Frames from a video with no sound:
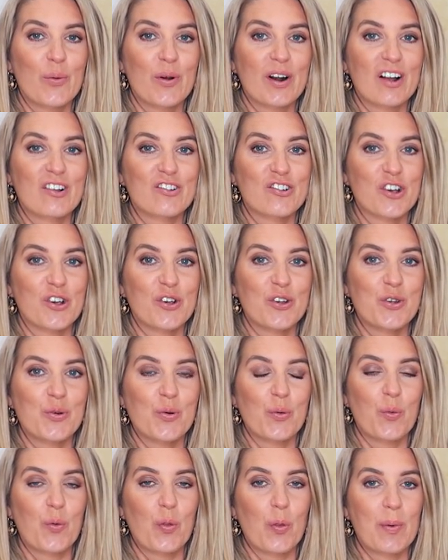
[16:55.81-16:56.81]
when I show
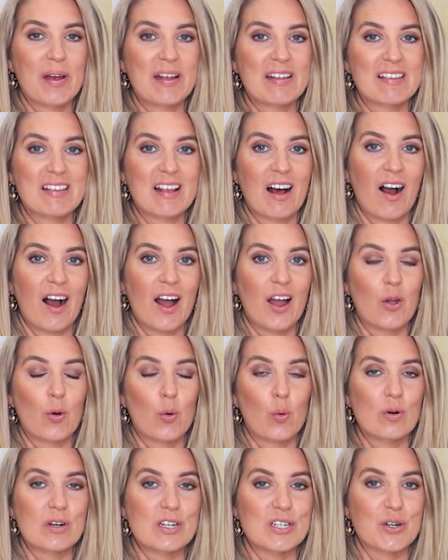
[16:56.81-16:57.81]
you all the bits that I
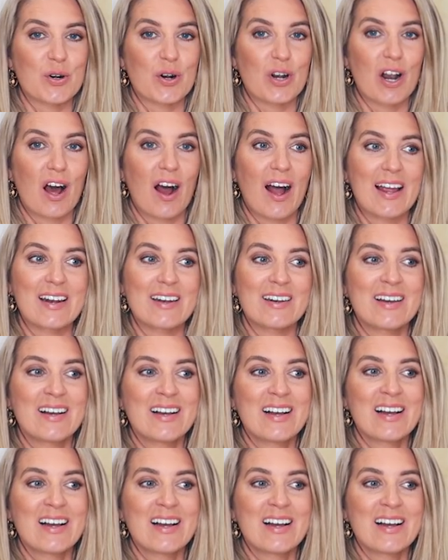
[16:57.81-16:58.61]
ordered online.